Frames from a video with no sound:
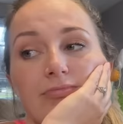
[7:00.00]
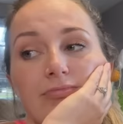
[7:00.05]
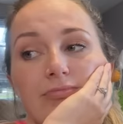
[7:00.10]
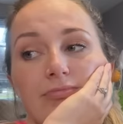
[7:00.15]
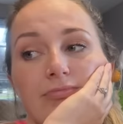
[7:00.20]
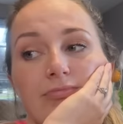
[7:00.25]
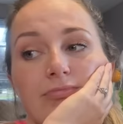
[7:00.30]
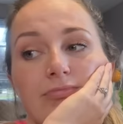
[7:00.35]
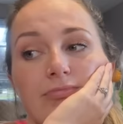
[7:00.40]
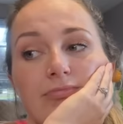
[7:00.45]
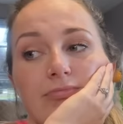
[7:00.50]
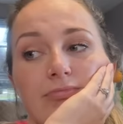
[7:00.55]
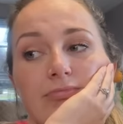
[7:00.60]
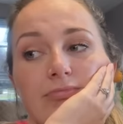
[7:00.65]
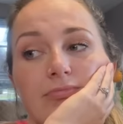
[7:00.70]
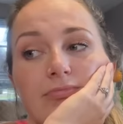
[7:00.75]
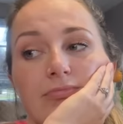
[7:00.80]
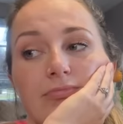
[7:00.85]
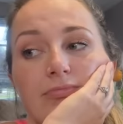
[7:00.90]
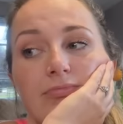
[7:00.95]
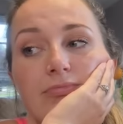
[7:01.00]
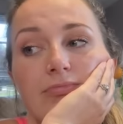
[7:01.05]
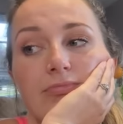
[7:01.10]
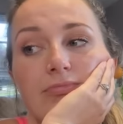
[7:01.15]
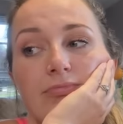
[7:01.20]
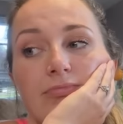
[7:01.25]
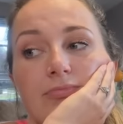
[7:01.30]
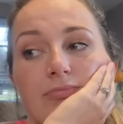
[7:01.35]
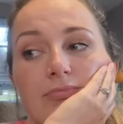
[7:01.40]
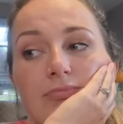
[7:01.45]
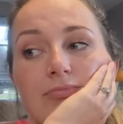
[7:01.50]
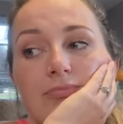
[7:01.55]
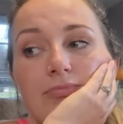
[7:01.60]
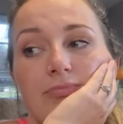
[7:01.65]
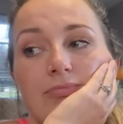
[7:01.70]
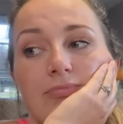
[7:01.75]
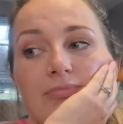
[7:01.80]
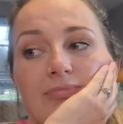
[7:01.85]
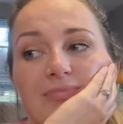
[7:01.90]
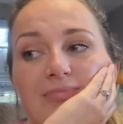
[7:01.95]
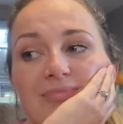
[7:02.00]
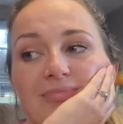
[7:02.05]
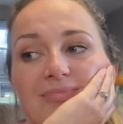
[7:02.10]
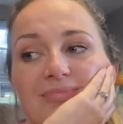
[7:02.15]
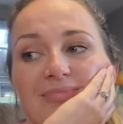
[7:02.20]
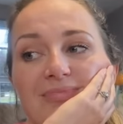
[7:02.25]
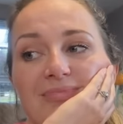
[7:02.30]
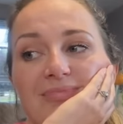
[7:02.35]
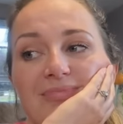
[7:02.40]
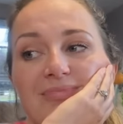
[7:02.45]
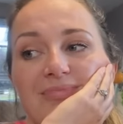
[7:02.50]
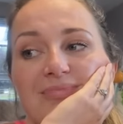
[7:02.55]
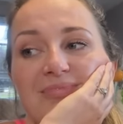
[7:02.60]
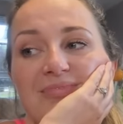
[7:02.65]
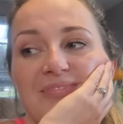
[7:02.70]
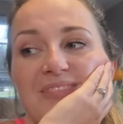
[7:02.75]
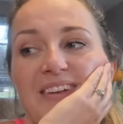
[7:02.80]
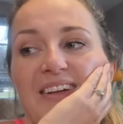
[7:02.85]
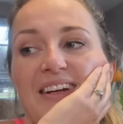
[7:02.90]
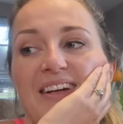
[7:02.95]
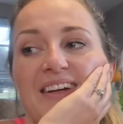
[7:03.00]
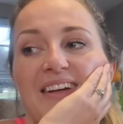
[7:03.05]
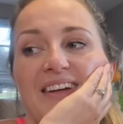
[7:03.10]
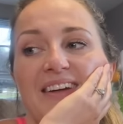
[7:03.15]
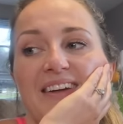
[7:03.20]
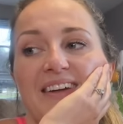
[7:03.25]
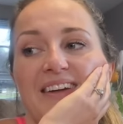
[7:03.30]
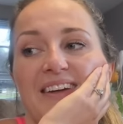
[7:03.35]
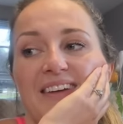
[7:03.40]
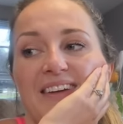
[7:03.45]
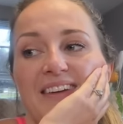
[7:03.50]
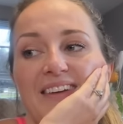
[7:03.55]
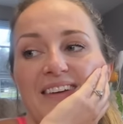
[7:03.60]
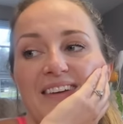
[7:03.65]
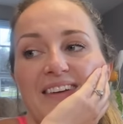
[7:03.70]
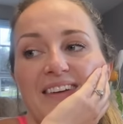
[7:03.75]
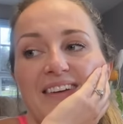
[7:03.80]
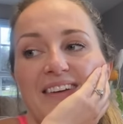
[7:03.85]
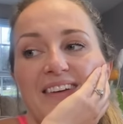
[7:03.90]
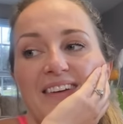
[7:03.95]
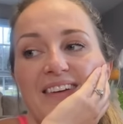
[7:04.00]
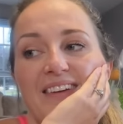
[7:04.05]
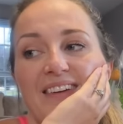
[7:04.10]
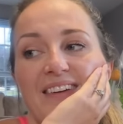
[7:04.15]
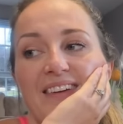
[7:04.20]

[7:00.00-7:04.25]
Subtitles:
(no one is talking)